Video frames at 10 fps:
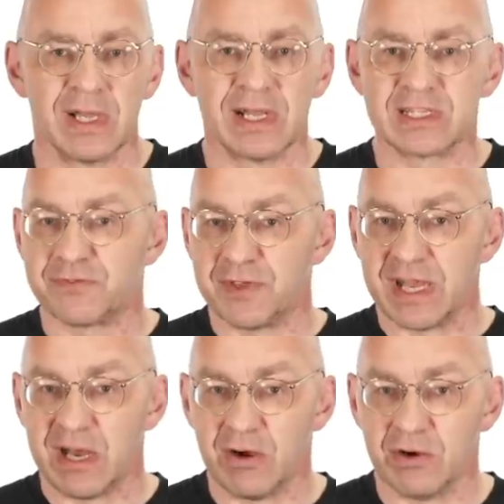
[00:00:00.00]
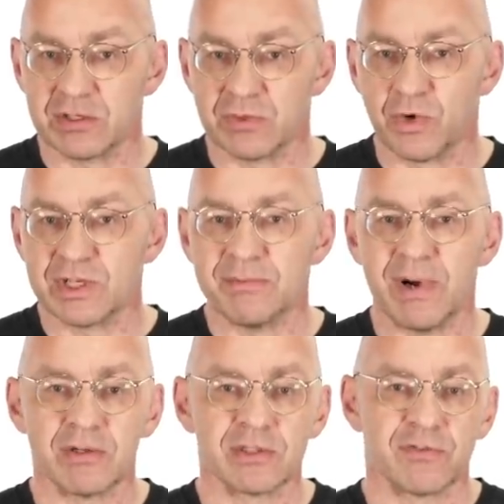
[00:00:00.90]
Let's figure out what
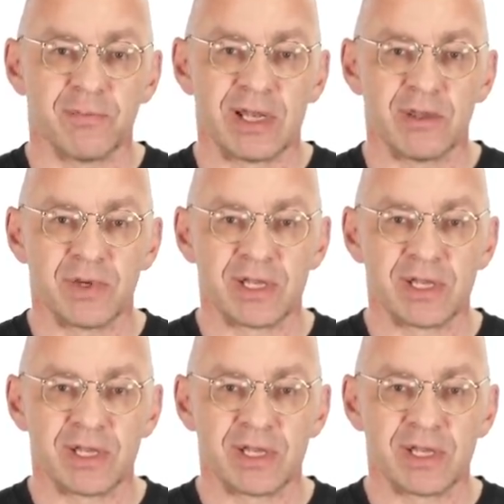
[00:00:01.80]
amounts of money we